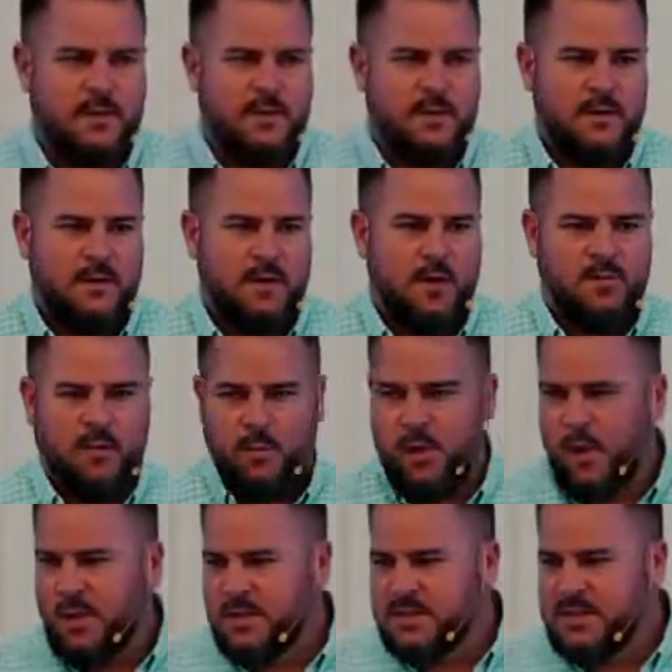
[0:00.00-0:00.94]
Or if a
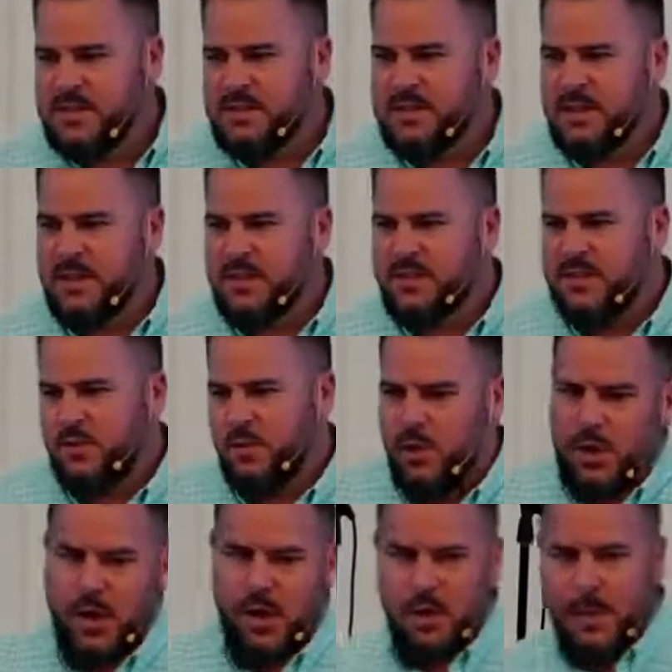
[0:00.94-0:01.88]
brother sins against you, where
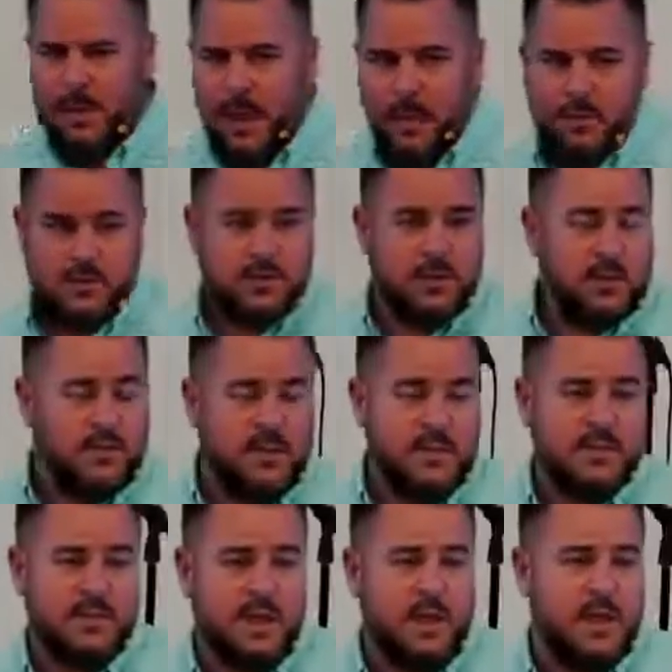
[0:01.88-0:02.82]
no, I'm not even sure if
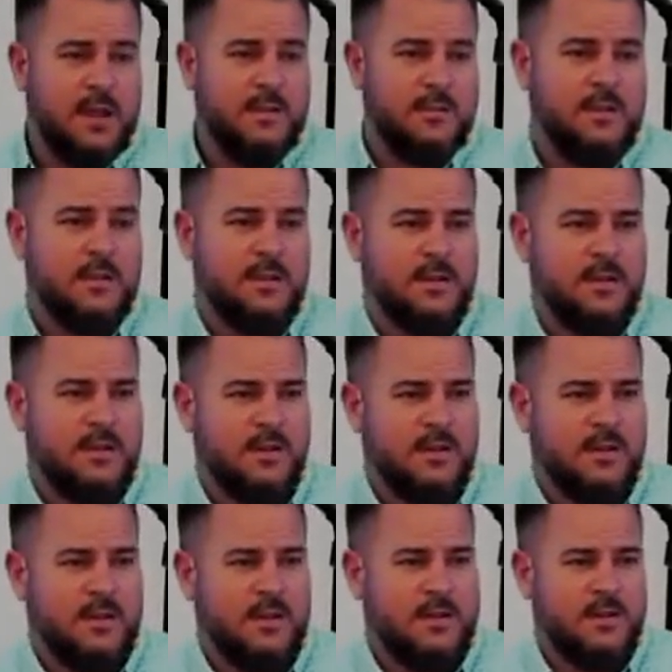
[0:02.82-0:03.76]
he's saved.
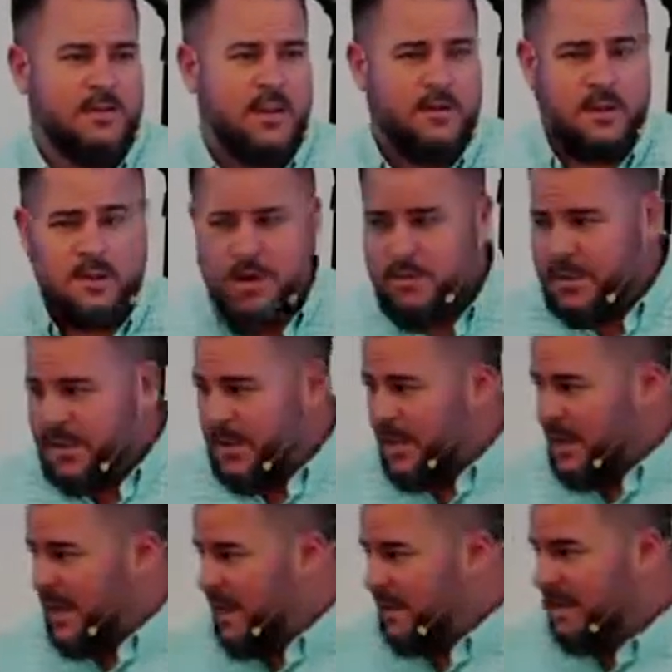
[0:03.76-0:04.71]
It's like, dude, he,
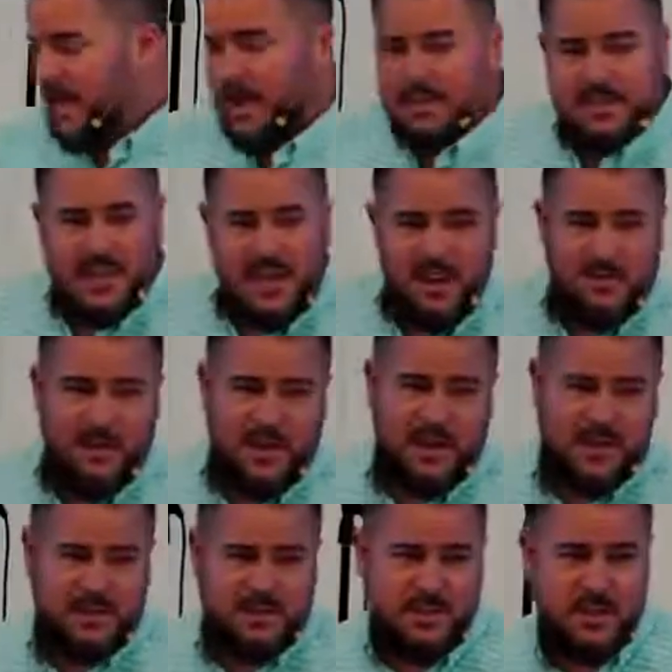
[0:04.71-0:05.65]
he's not saved
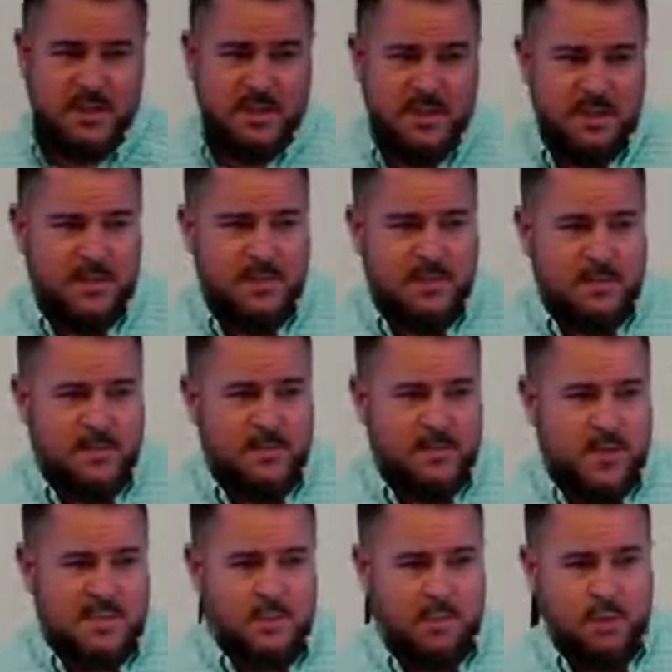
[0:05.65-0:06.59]
because
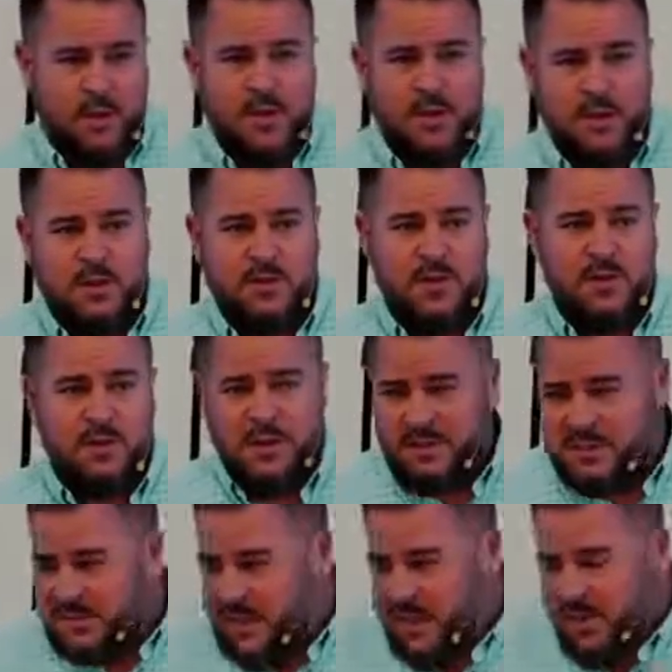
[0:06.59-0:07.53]
He's a pretty good dude. He's
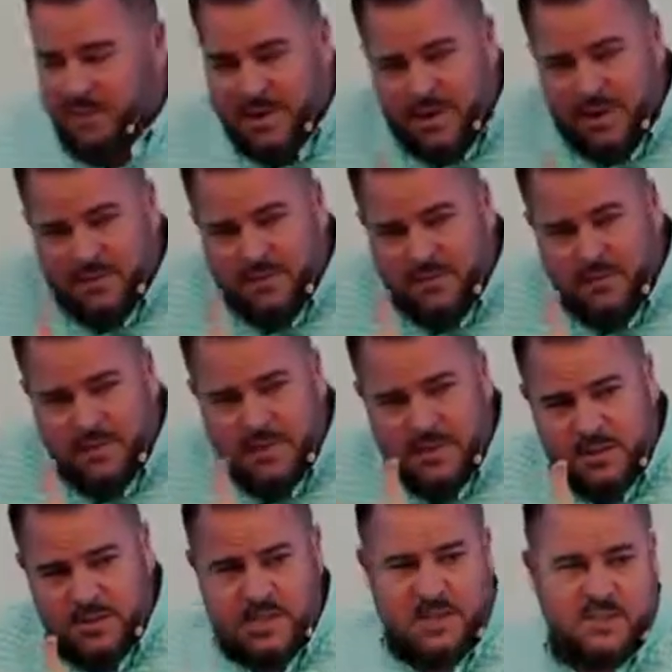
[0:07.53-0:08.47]
saved because of
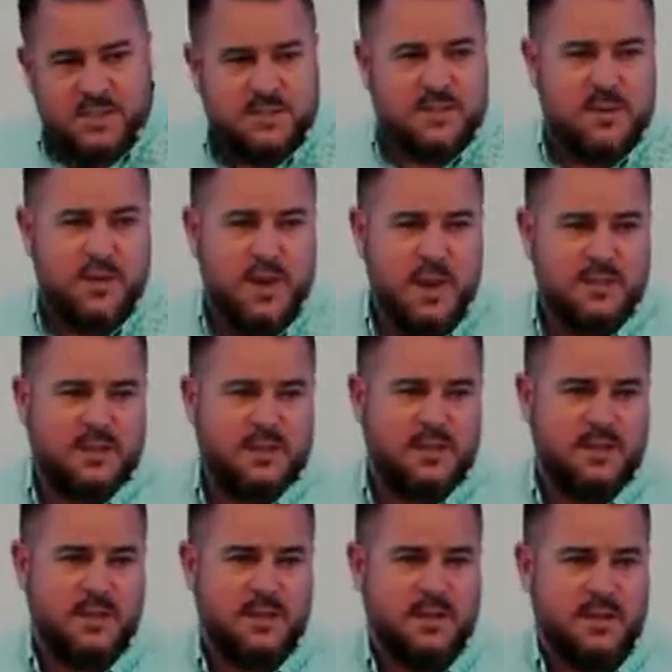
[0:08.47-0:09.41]
Jesus Christ
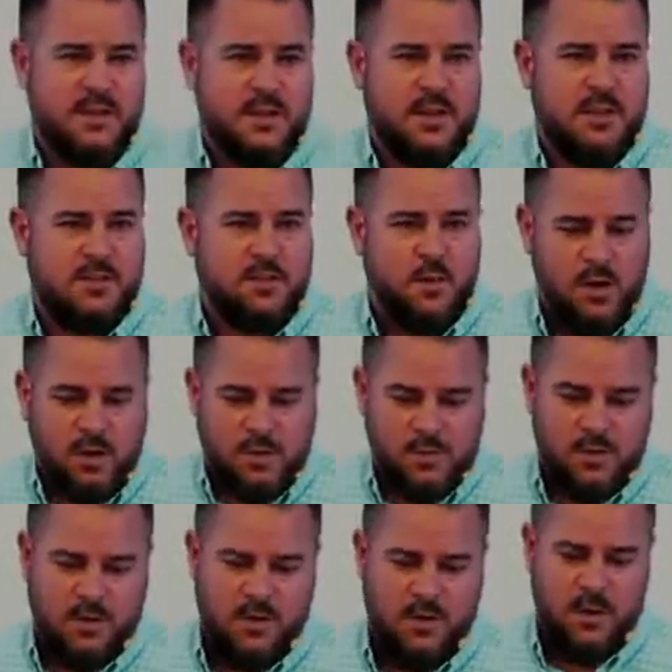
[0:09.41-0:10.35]
and his work on
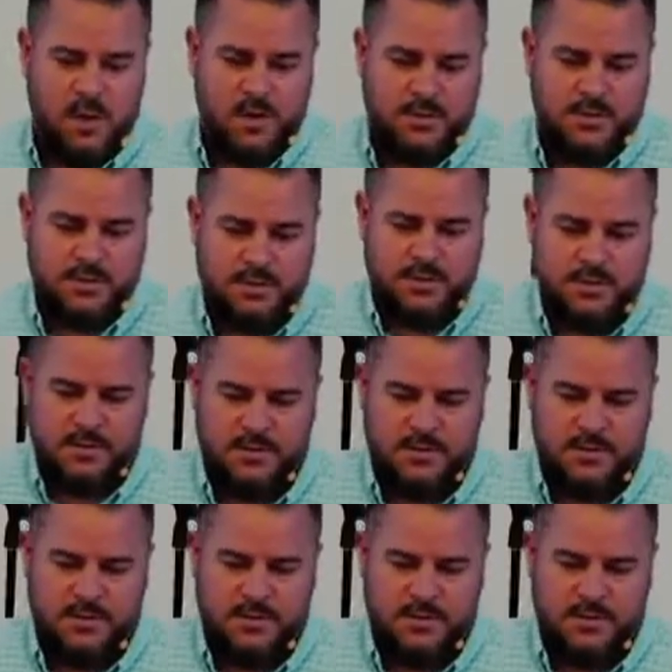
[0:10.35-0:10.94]
the cross.